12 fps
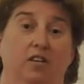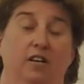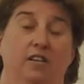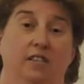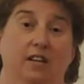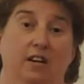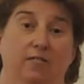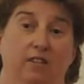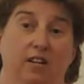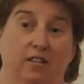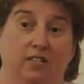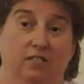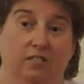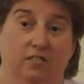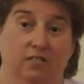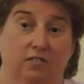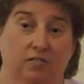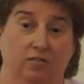And then I
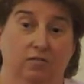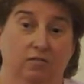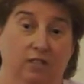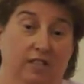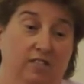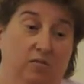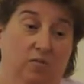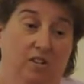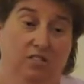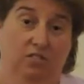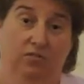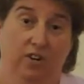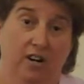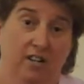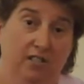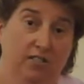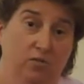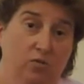said, well, it's
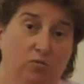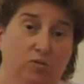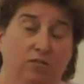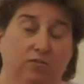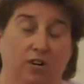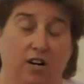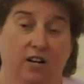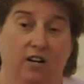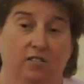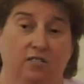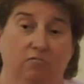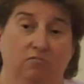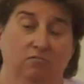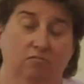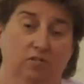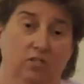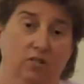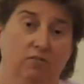Friday, so we'll read Fridays.
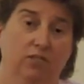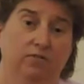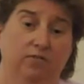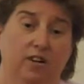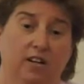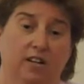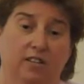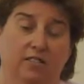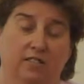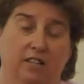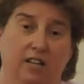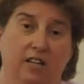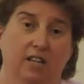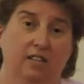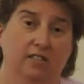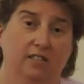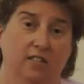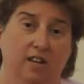So I read Fridays, and then I got
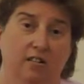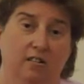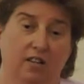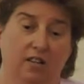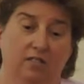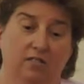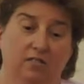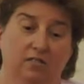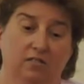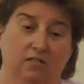to Saturdays.